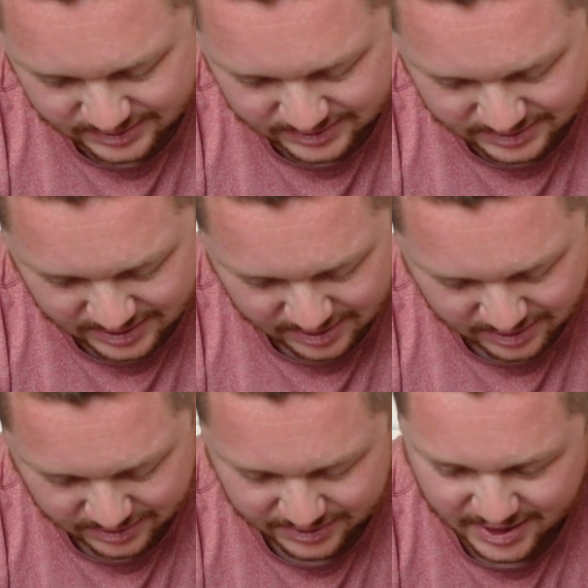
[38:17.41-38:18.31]

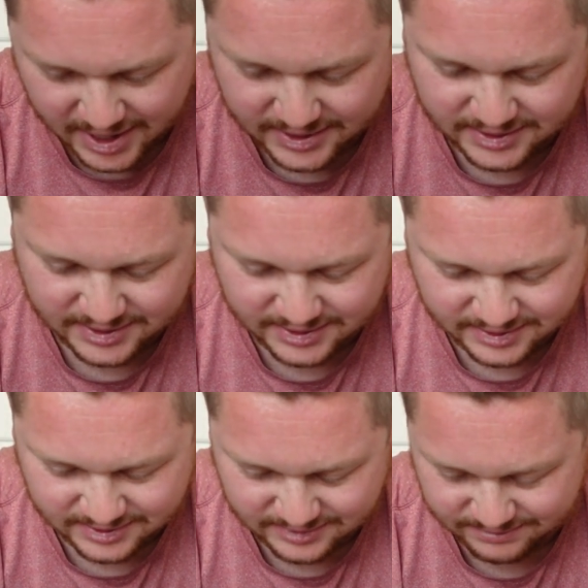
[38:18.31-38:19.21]
So
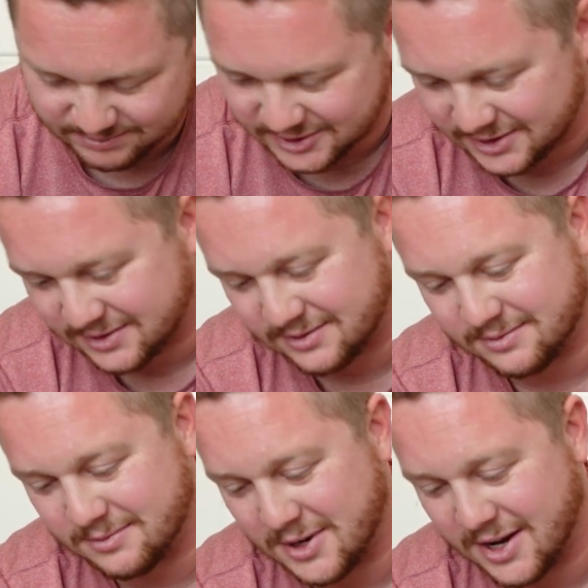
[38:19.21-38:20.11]
that's,
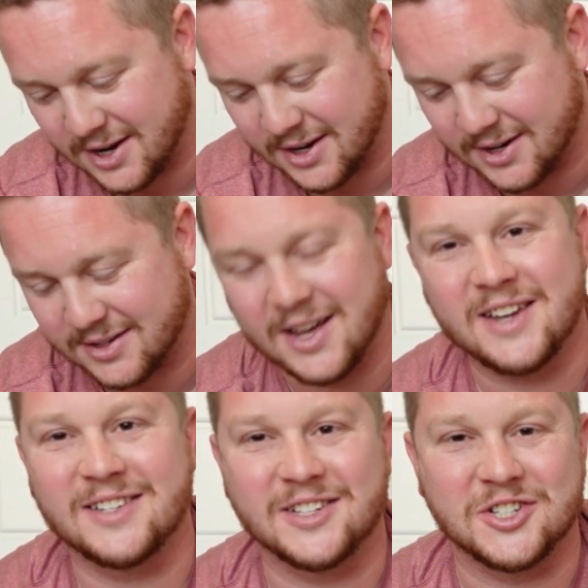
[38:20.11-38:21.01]
man,
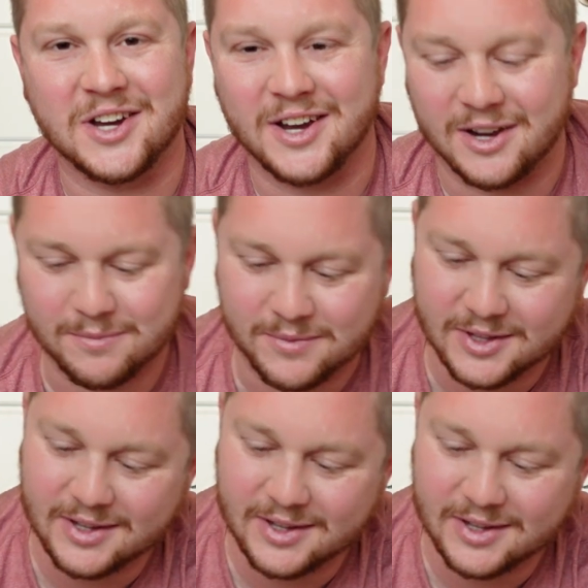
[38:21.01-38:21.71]
that's a shame.